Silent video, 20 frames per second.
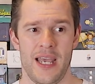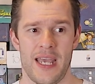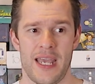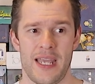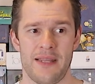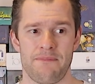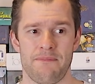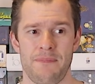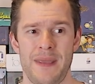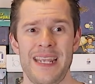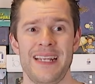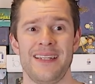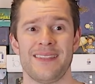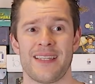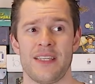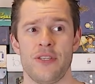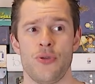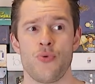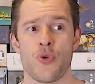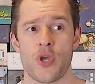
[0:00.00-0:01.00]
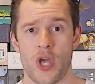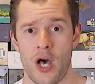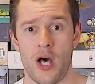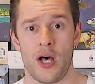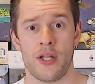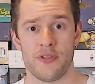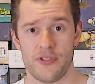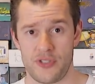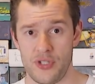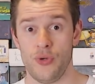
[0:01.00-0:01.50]
it means that you
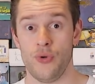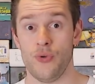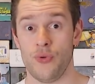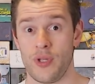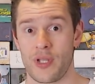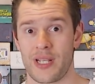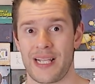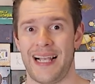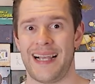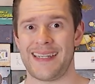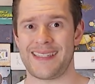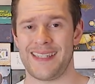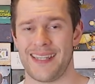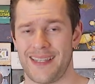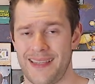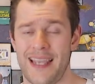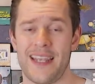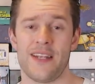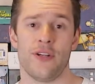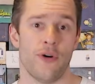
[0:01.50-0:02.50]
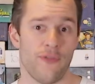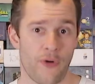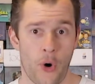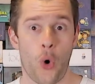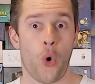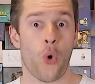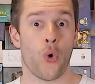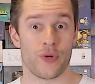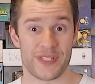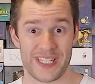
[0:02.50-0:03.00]
can't do the classic thing of
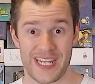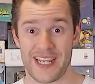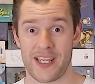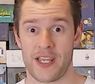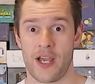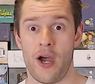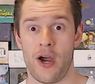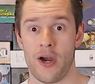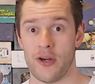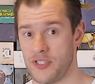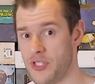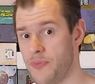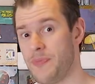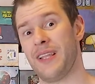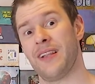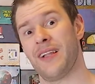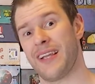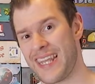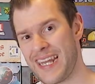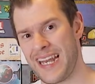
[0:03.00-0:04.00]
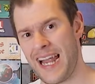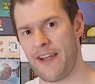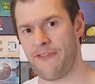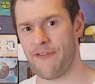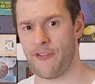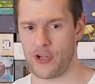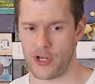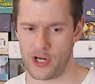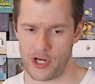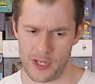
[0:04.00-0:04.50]
hoarding cards, a bit like in
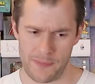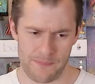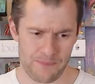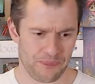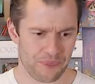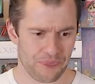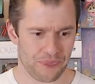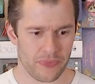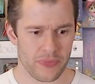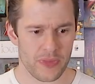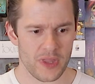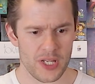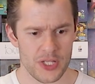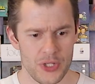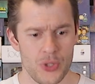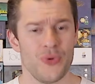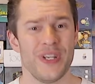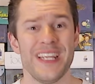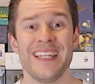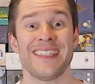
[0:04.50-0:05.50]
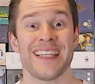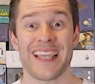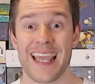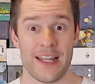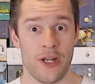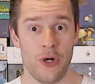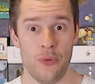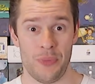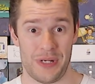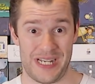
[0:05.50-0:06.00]
Africa. You need to
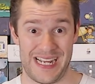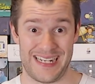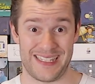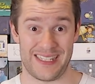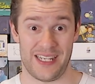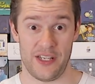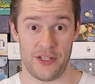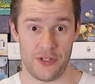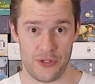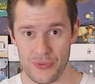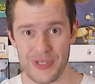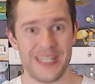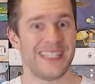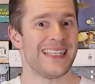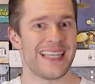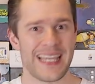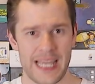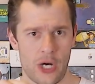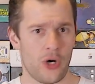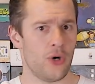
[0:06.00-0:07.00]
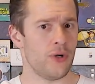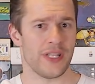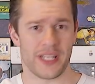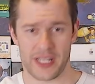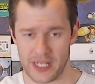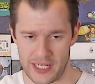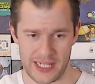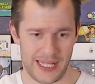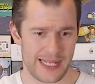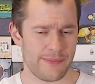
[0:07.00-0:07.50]
get on with it. You need to get on
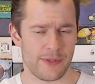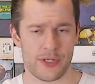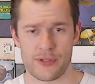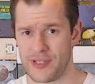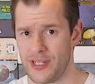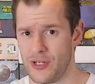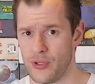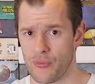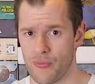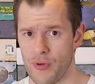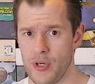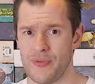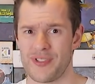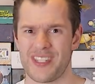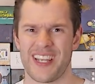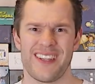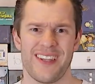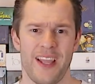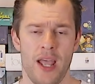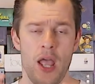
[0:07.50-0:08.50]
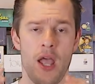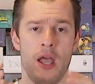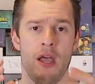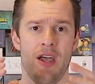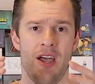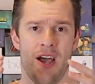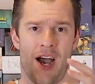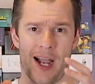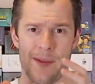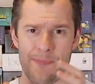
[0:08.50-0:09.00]
and claim those little routes, and
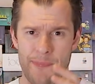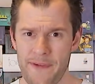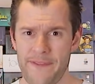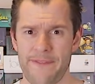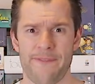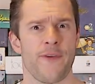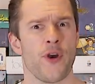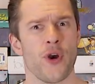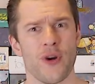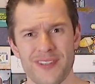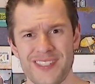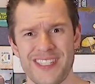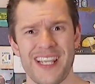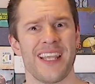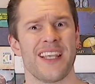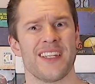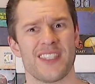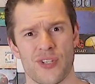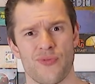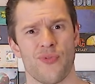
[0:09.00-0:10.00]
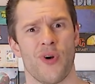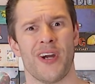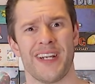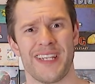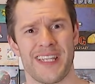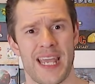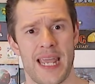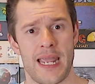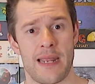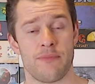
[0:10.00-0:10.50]
I prefer Ticket to
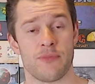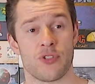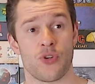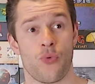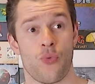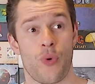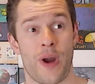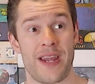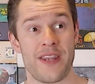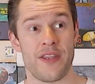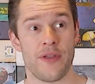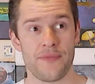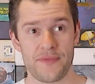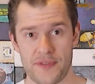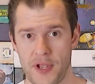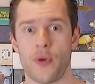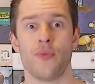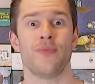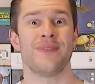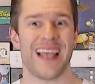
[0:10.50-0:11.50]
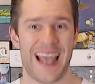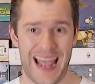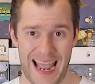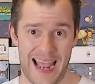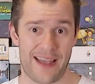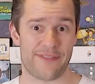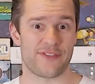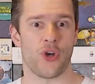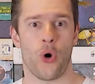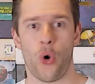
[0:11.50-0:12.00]
Ride games where you don't
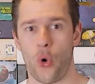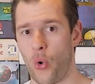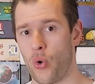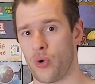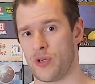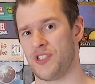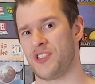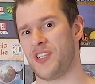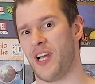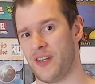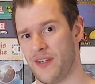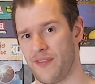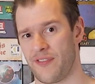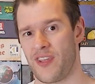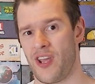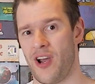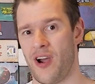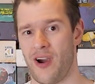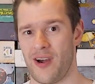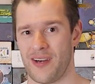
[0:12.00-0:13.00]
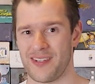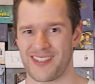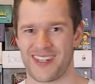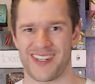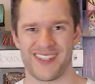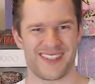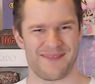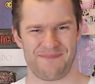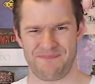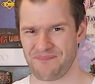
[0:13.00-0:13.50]
have to hoard a ton of cards,
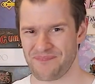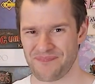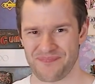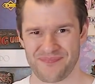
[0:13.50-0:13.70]
because